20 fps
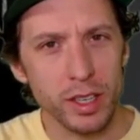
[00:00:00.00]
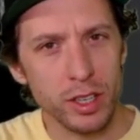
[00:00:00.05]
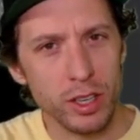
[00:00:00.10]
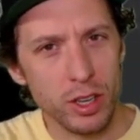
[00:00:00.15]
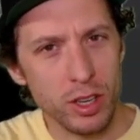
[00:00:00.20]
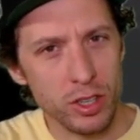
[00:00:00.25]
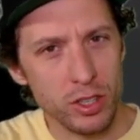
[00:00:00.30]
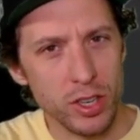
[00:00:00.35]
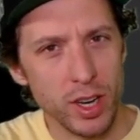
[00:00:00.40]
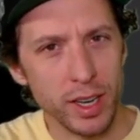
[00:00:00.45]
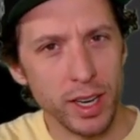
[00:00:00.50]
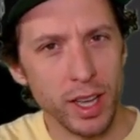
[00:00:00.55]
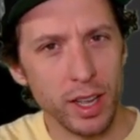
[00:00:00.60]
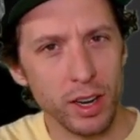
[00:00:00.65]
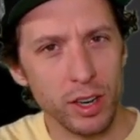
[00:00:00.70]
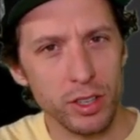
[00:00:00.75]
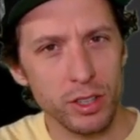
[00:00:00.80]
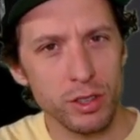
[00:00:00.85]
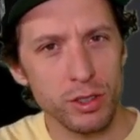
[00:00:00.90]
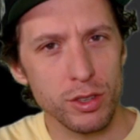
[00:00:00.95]
You can check out
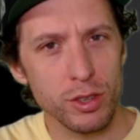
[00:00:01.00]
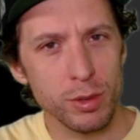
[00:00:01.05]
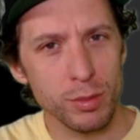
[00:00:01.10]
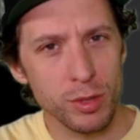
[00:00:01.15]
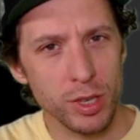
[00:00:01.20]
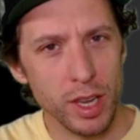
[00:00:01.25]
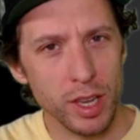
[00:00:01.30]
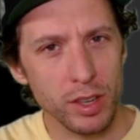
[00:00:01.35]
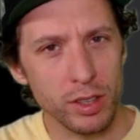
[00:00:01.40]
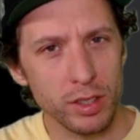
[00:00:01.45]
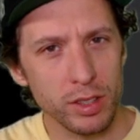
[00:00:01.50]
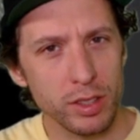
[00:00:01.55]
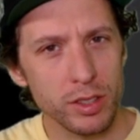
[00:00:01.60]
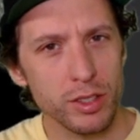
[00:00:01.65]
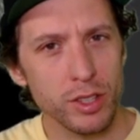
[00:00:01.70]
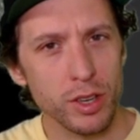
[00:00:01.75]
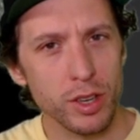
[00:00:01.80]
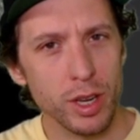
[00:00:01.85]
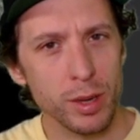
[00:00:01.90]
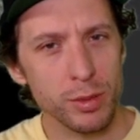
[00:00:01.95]
our YouTube channel,
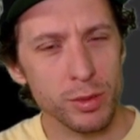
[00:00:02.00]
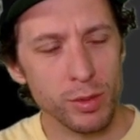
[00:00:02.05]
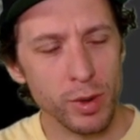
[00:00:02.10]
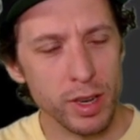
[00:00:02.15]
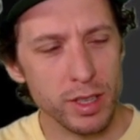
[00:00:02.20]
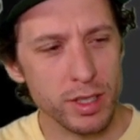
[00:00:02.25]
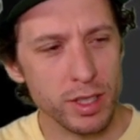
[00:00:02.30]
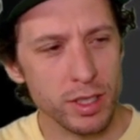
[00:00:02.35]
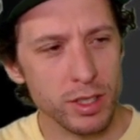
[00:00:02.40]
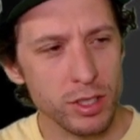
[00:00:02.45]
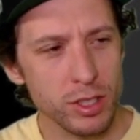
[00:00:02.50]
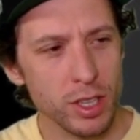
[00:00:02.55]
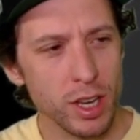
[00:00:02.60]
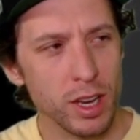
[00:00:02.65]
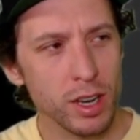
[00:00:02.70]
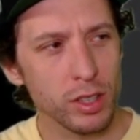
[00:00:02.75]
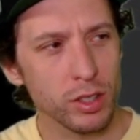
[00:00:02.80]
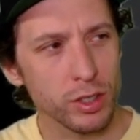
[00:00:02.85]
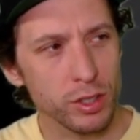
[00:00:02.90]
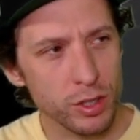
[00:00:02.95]
Joe Gibbs Racing's
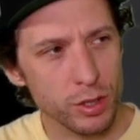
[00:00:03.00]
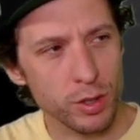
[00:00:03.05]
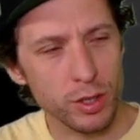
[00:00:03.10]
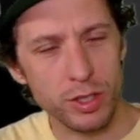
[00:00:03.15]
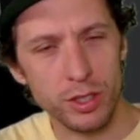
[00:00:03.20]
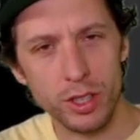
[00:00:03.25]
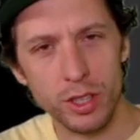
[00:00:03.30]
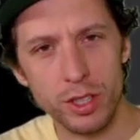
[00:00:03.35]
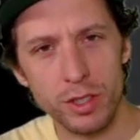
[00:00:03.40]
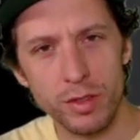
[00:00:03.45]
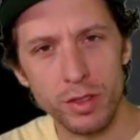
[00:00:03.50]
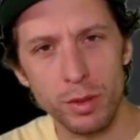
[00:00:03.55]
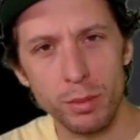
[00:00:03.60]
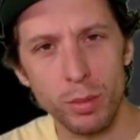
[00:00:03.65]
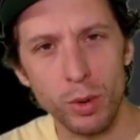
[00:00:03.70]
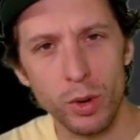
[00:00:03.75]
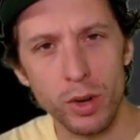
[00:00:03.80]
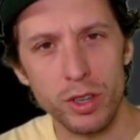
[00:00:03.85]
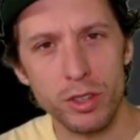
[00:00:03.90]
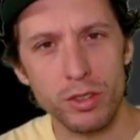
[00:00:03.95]
channel, or do a search for
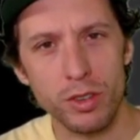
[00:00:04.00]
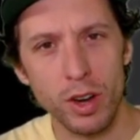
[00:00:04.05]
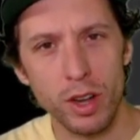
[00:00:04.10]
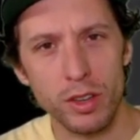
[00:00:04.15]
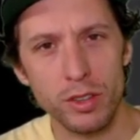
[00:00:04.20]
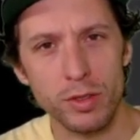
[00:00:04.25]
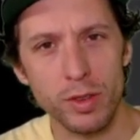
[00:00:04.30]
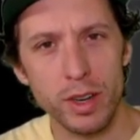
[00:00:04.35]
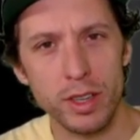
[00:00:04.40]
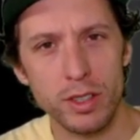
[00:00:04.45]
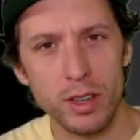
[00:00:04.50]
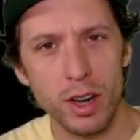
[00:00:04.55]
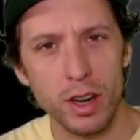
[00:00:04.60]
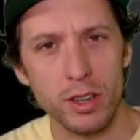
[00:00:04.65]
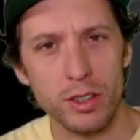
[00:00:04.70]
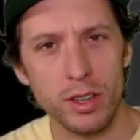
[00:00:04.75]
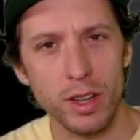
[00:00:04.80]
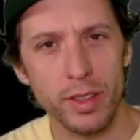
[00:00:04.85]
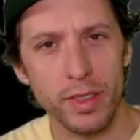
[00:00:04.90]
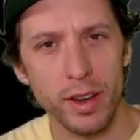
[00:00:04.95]
Boris Draws Race
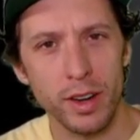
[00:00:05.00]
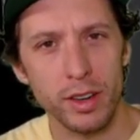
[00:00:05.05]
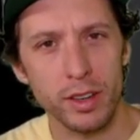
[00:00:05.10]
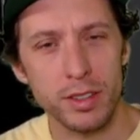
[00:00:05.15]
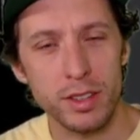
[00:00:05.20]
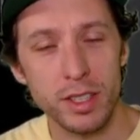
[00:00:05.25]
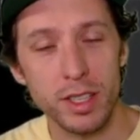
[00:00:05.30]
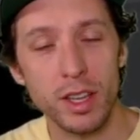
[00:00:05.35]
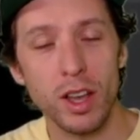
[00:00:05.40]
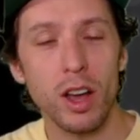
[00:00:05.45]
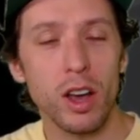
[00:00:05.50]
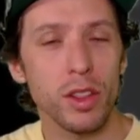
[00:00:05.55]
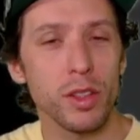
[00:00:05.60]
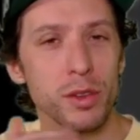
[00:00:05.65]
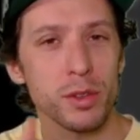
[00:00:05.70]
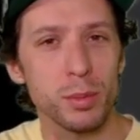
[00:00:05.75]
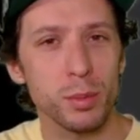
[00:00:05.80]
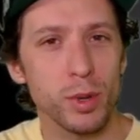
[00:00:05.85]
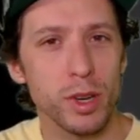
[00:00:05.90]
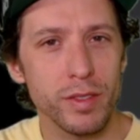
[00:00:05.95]
Cars on there to see all
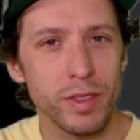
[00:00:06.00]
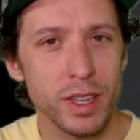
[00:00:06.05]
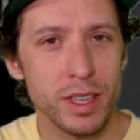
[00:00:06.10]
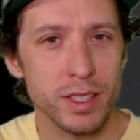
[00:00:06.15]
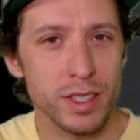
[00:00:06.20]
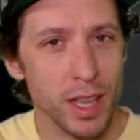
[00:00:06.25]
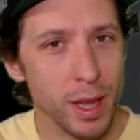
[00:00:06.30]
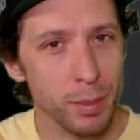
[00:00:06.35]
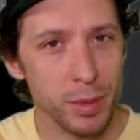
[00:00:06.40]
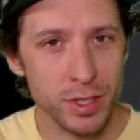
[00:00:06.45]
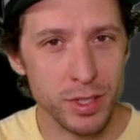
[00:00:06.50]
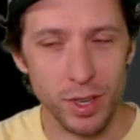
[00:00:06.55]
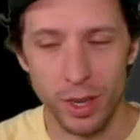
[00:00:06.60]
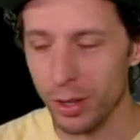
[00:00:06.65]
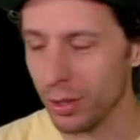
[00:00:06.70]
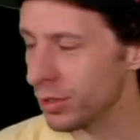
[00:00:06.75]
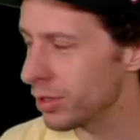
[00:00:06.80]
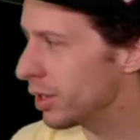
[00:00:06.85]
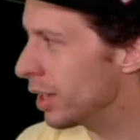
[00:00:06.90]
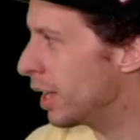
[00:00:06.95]
those previous
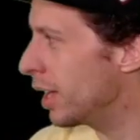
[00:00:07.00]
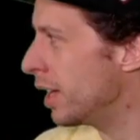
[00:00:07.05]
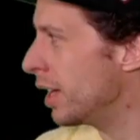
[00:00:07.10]
episodes.